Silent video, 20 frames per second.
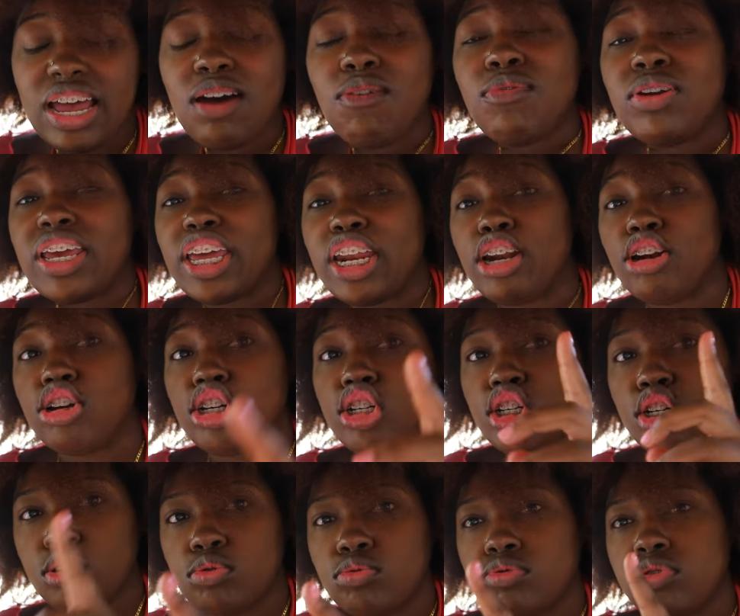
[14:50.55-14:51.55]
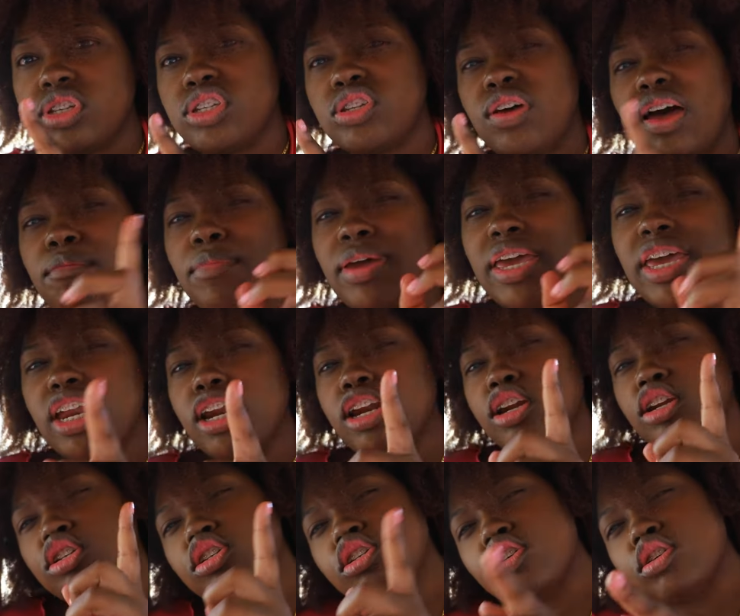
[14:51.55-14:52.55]
I wanna get in the jacuzzi, so I may get
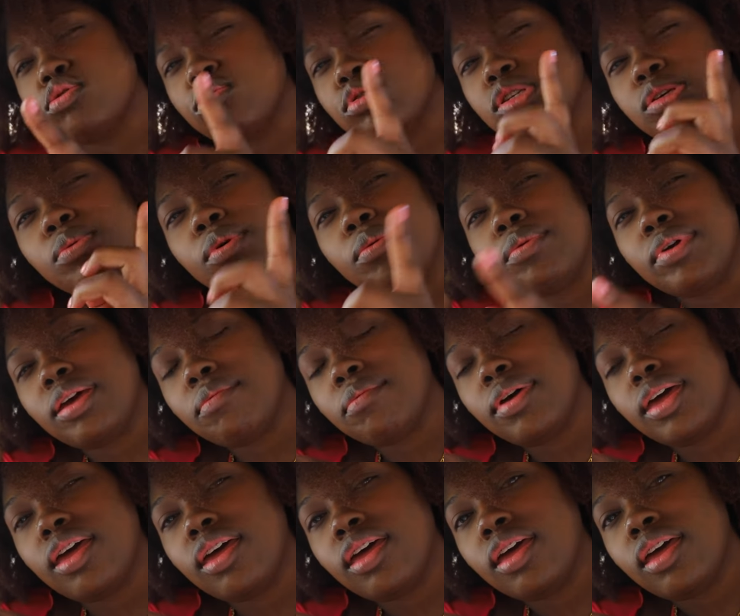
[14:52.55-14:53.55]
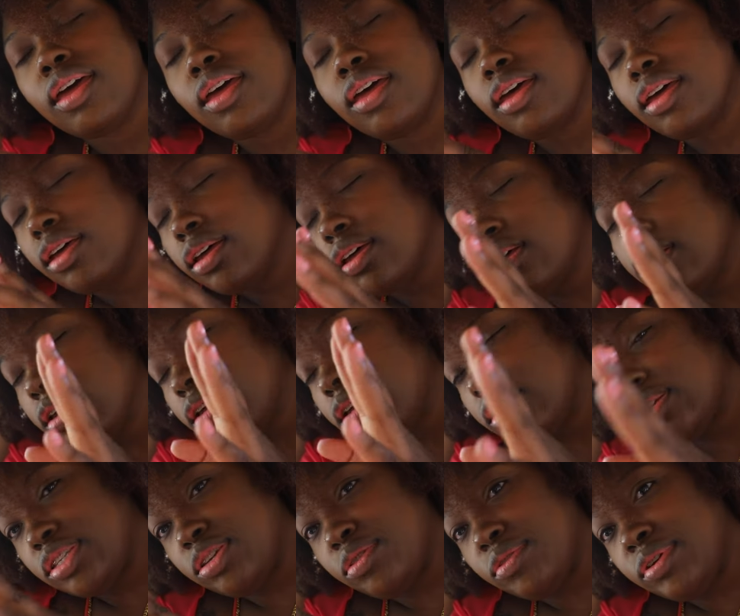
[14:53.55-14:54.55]
in the jacuzzi when we get back.
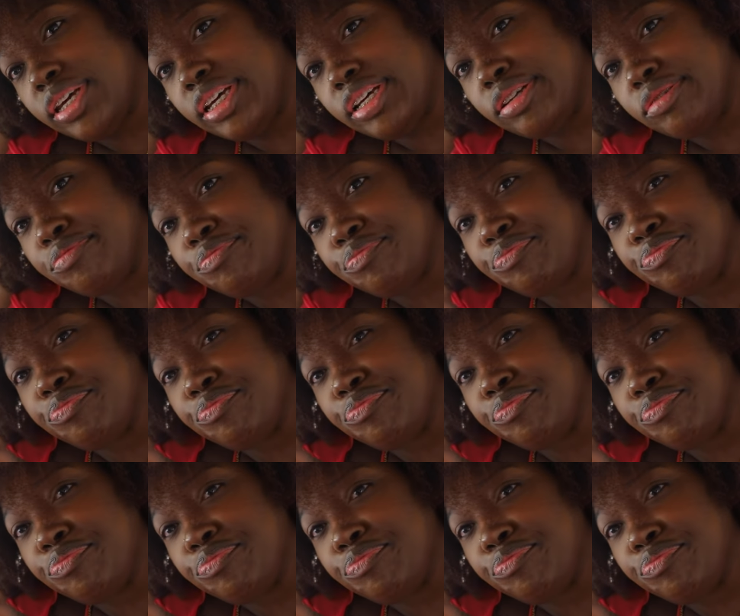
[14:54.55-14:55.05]
So yeah.